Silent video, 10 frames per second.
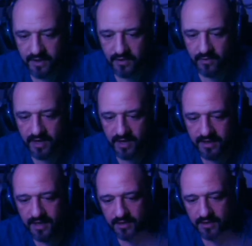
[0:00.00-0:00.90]
What I
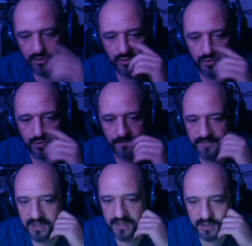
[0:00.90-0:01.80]
can do
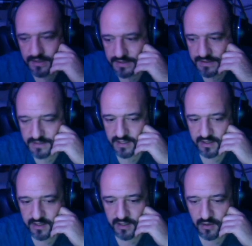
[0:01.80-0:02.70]
is I
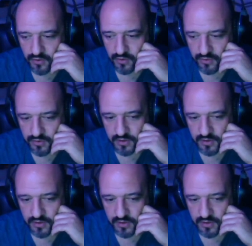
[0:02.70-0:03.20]
can load